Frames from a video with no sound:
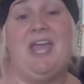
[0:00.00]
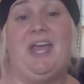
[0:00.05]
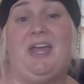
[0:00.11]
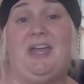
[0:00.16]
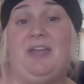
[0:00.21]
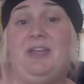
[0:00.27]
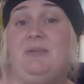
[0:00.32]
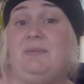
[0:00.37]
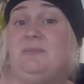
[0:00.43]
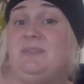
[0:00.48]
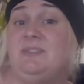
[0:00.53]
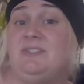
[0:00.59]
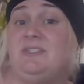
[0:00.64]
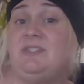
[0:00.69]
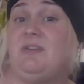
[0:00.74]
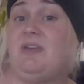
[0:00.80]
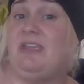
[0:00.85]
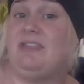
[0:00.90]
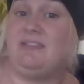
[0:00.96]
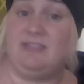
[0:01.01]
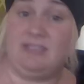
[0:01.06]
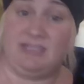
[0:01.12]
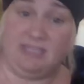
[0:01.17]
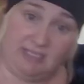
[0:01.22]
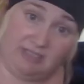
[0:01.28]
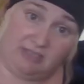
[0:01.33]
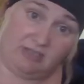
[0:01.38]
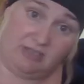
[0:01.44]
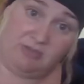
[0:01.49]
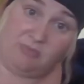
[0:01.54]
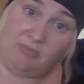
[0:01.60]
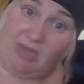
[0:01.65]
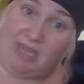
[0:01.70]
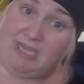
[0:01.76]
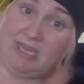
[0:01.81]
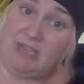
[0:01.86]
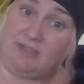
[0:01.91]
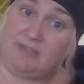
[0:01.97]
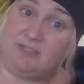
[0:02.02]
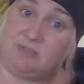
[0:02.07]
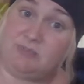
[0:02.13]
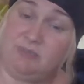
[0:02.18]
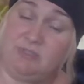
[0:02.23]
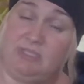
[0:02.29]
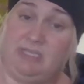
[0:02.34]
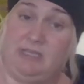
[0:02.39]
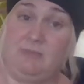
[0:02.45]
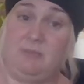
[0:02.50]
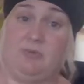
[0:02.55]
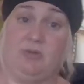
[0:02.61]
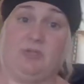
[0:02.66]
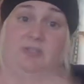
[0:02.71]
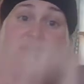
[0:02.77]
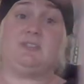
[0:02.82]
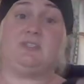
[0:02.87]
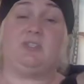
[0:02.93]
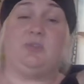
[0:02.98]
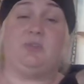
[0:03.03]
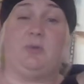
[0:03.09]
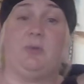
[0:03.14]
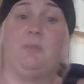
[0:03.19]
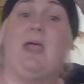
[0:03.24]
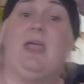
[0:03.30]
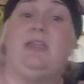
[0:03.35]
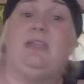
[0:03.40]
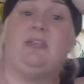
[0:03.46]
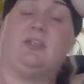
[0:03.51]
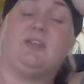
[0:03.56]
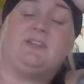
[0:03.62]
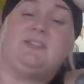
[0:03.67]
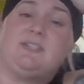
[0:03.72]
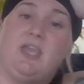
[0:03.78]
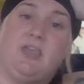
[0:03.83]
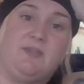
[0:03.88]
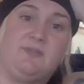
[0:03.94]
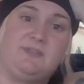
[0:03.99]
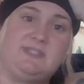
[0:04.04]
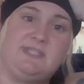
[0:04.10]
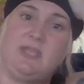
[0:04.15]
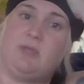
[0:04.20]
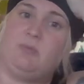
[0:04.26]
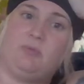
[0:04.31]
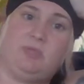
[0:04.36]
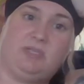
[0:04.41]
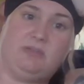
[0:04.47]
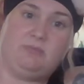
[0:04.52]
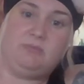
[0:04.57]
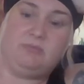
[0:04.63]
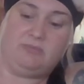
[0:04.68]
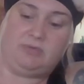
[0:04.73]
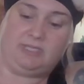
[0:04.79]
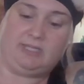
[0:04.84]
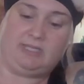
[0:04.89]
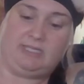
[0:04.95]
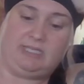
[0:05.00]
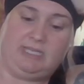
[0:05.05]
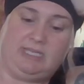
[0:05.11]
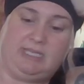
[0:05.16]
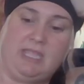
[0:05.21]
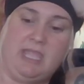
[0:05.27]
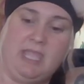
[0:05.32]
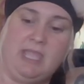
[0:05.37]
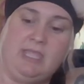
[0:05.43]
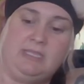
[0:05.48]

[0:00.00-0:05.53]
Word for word: Um, so I think right now it's really important to remind ourselves that we really